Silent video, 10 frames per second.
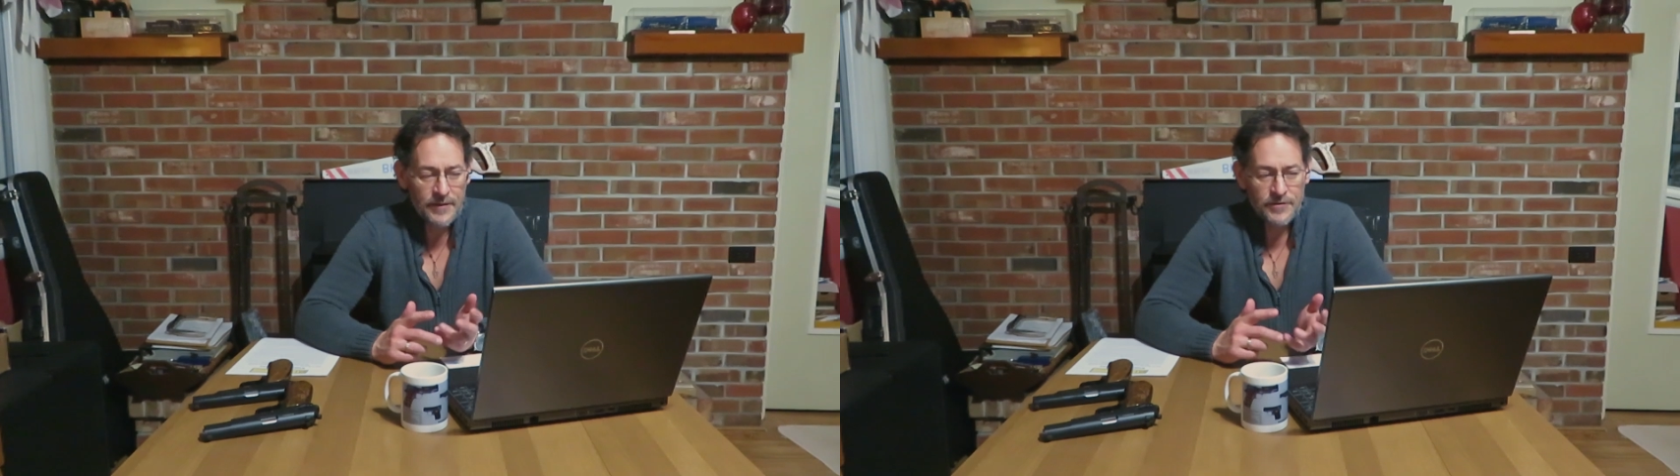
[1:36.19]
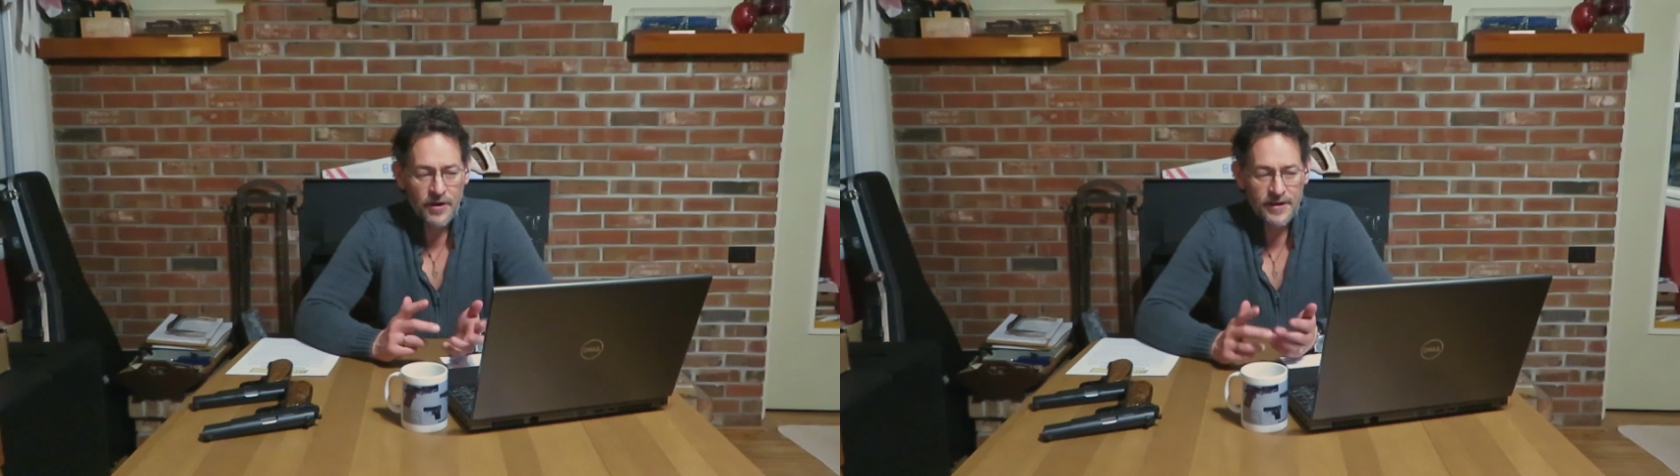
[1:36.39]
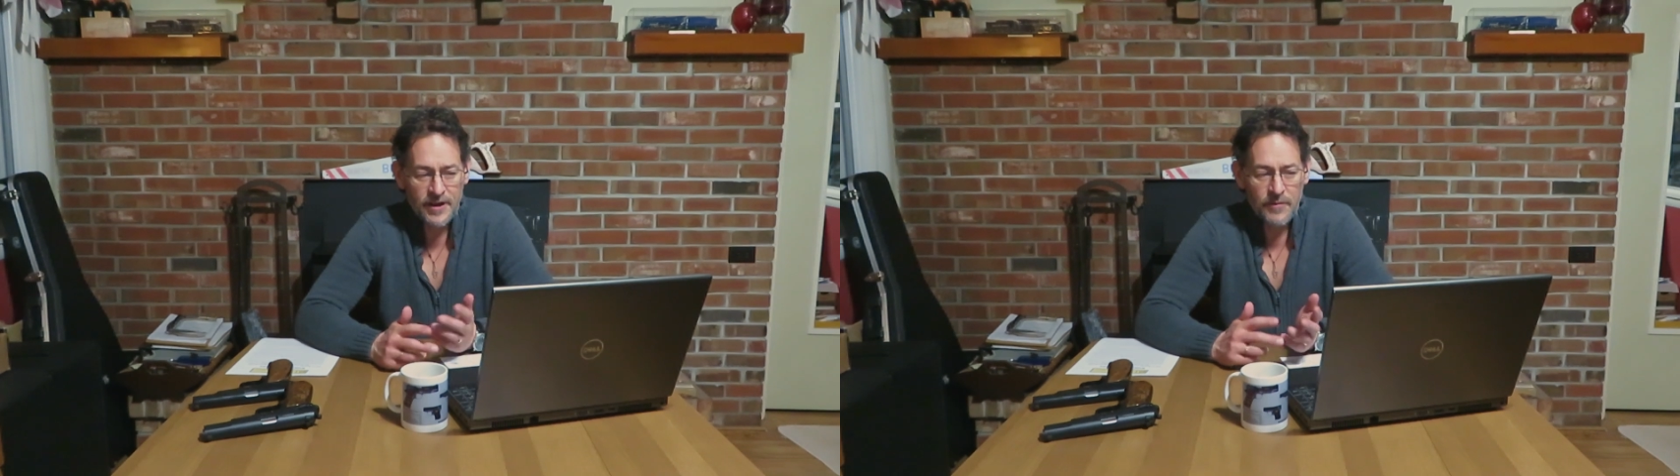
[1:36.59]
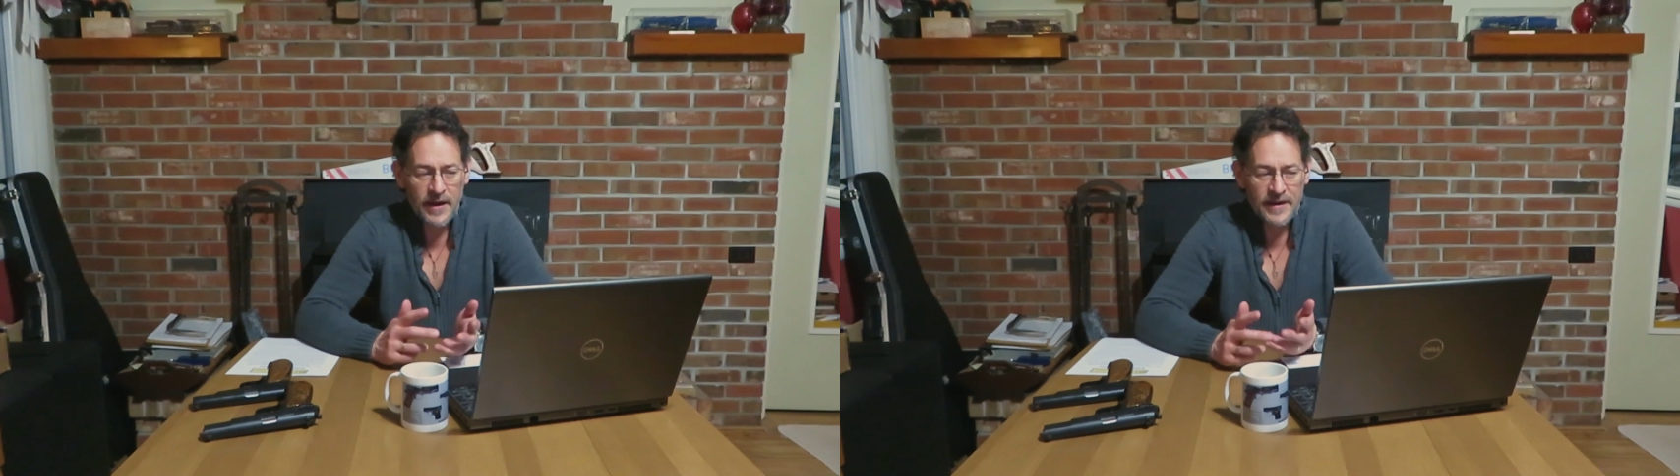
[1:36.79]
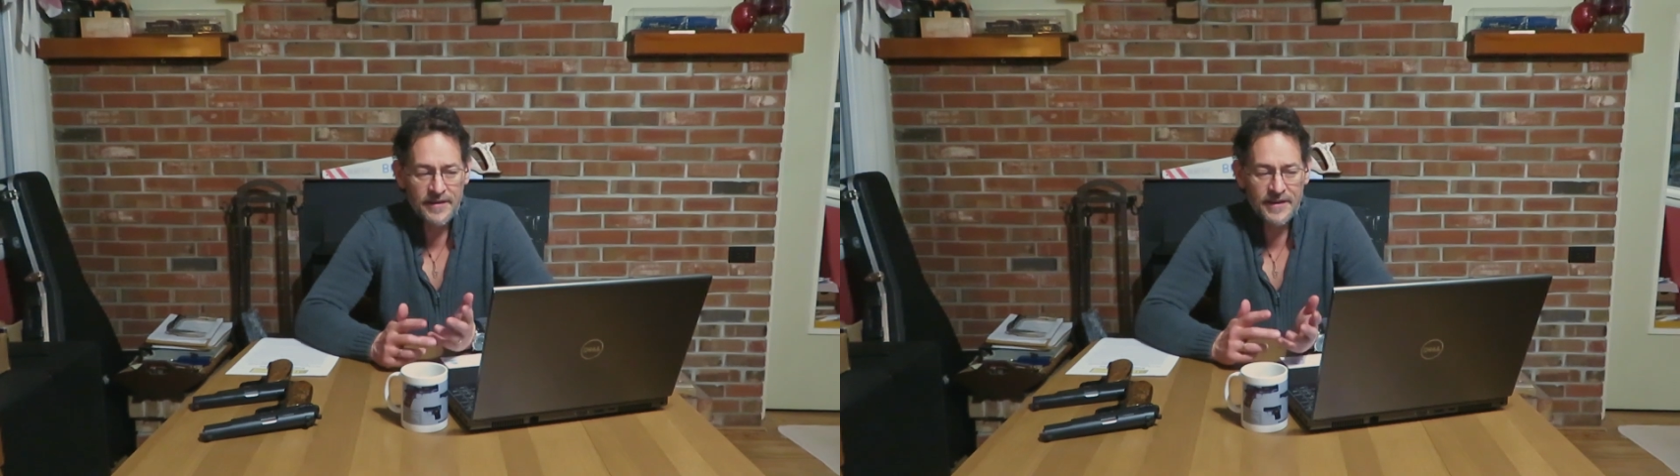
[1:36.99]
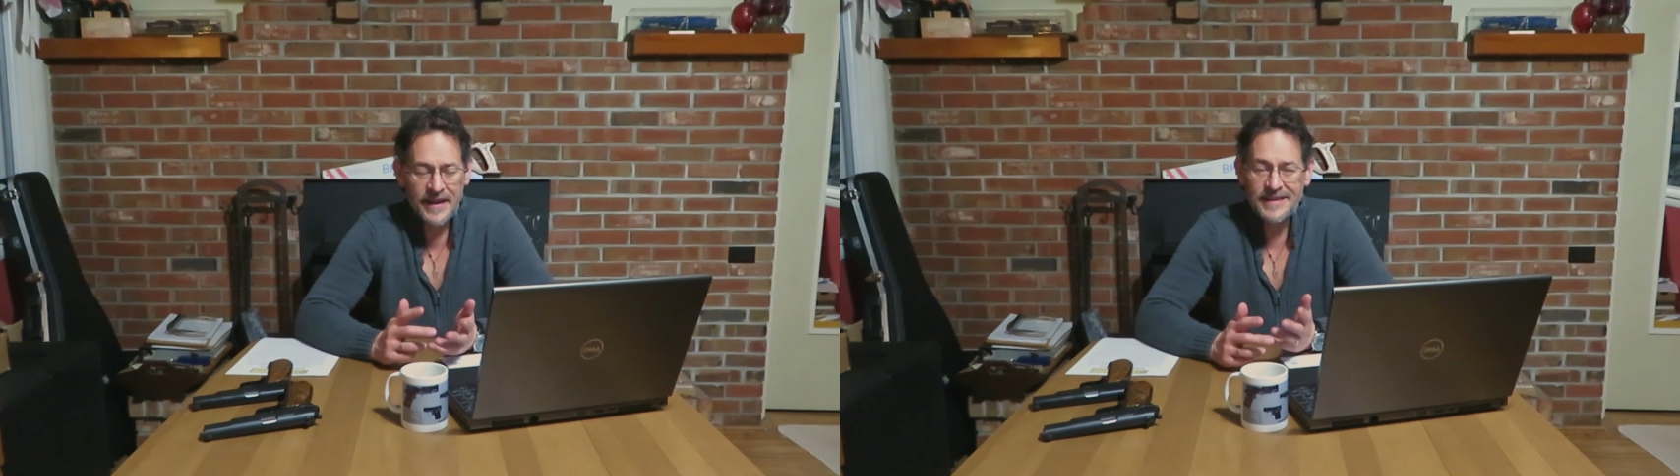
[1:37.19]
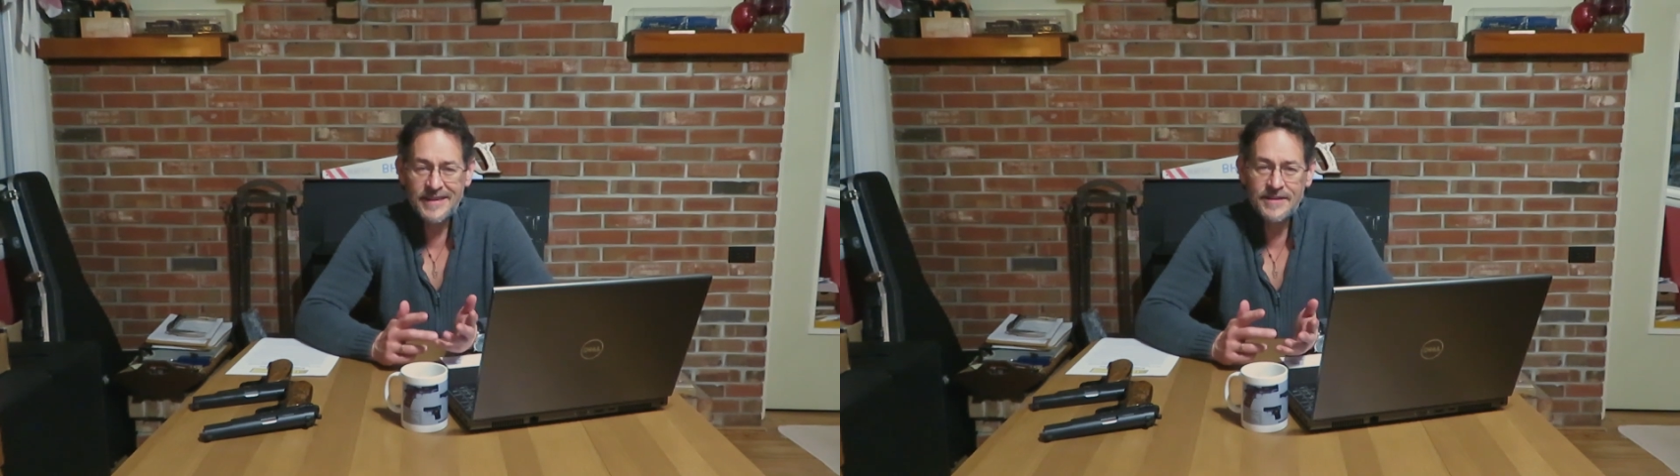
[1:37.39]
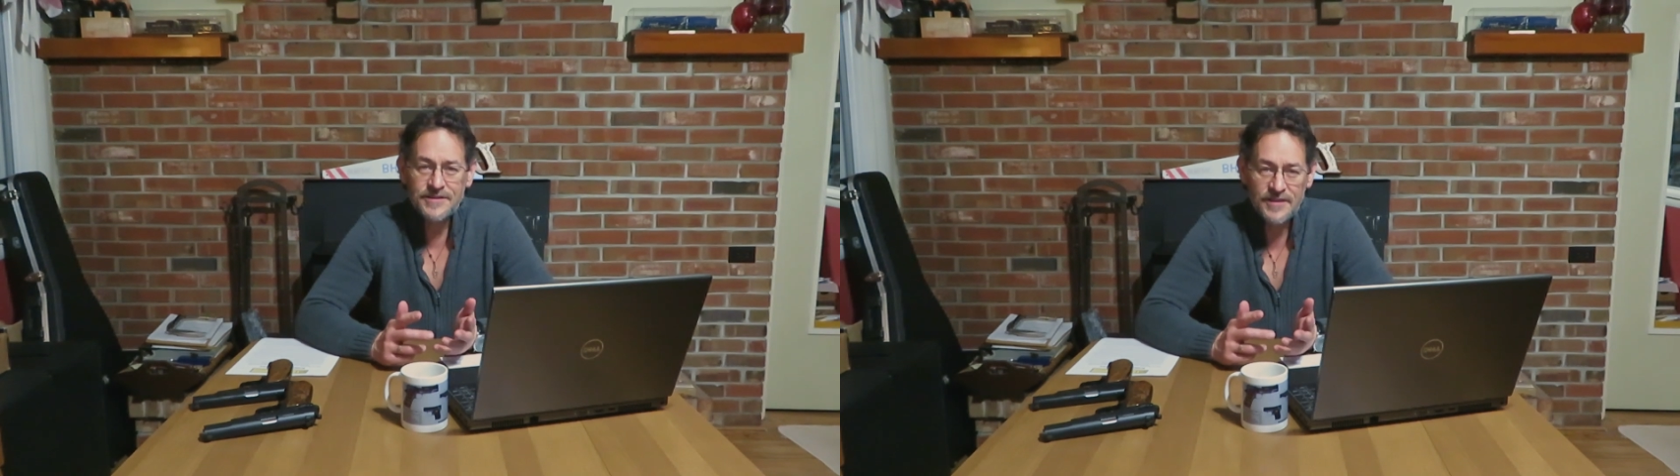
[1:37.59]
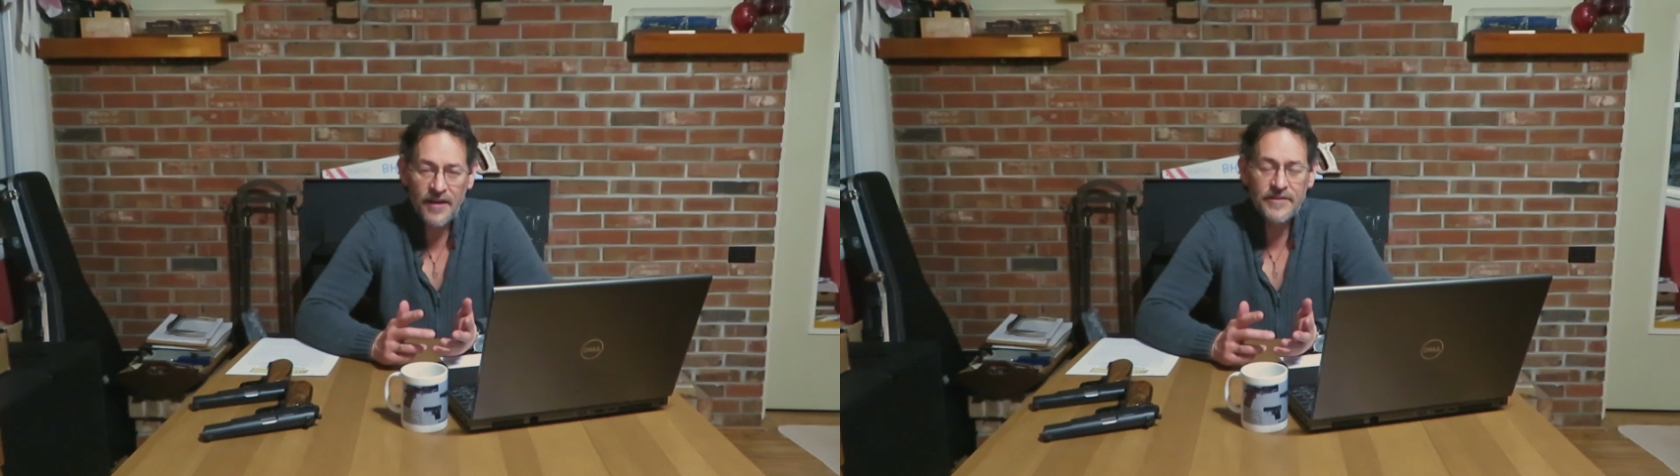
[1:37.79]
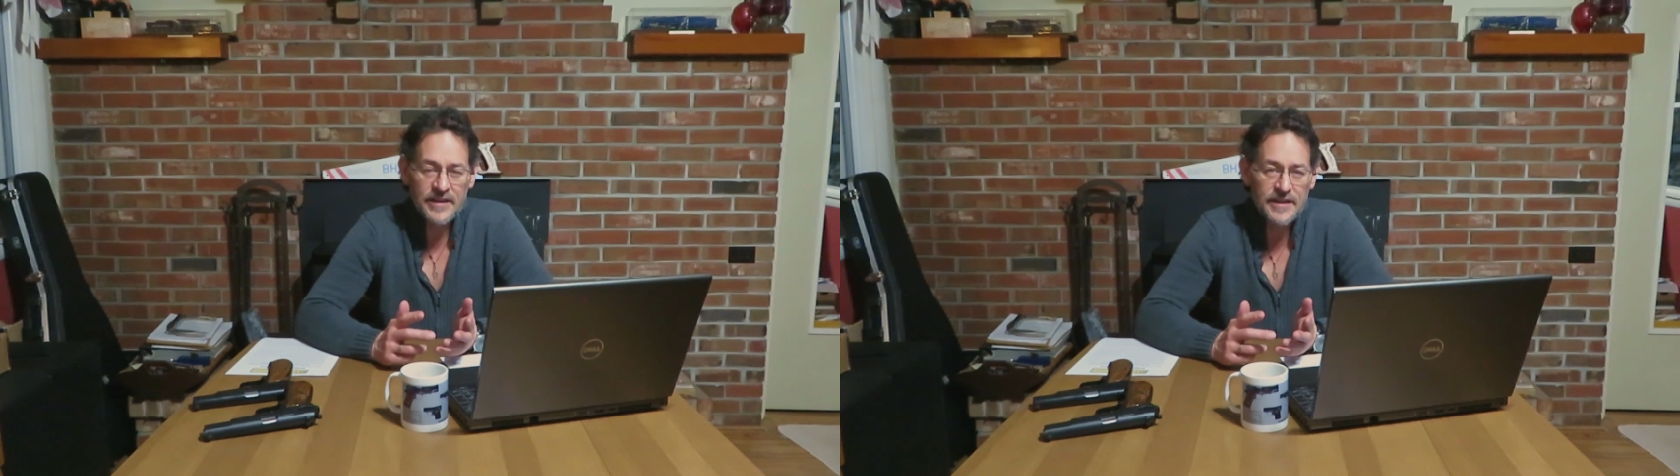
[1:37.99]
and I'm talking about in the
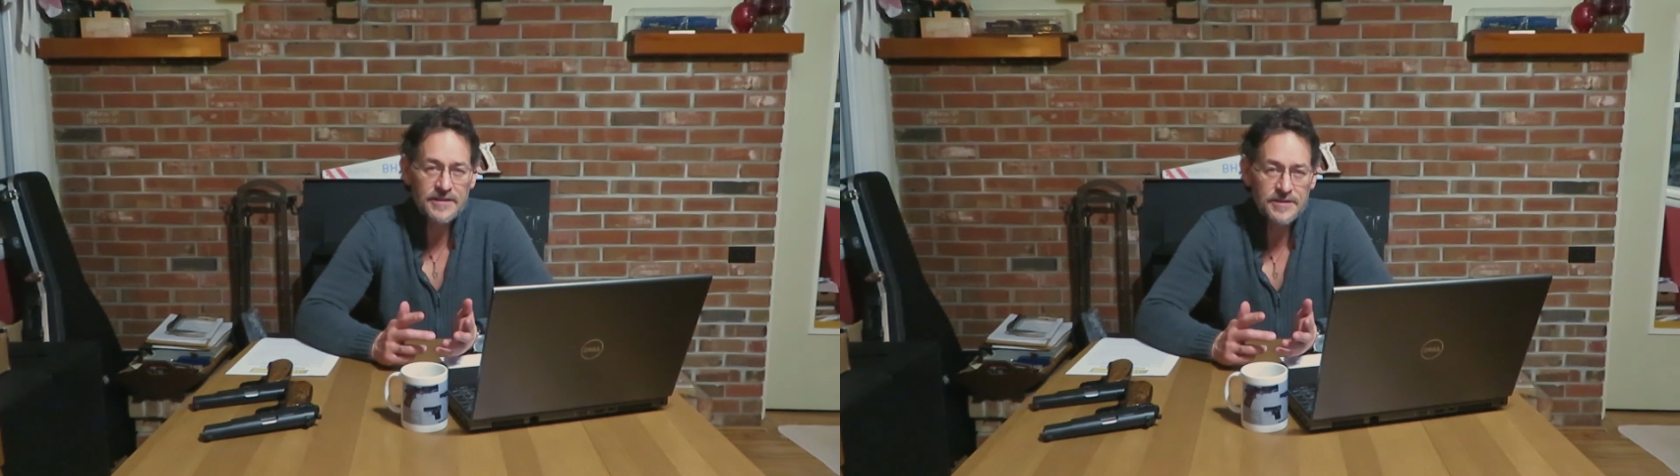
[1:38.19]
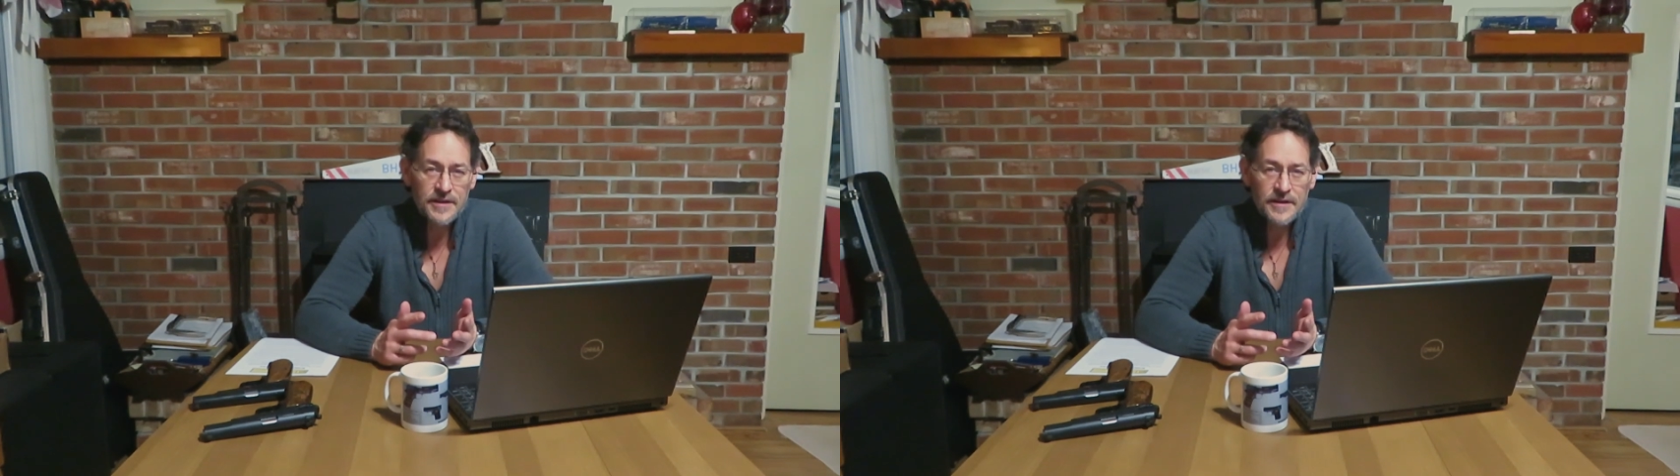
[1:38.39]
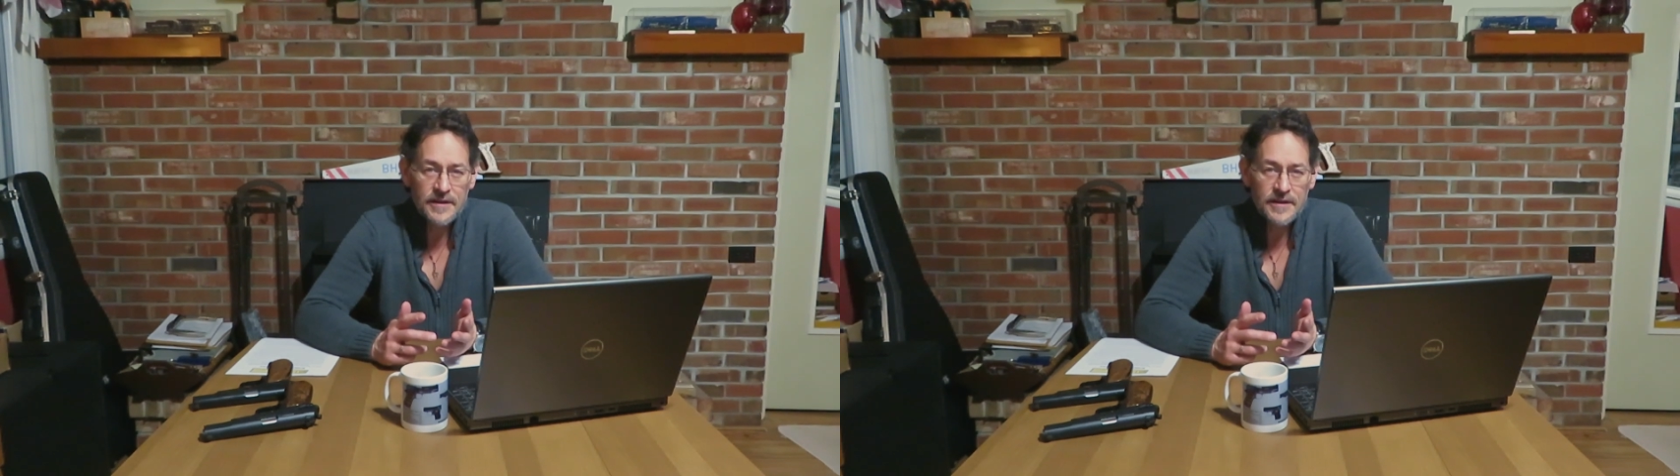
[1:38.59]
1970s,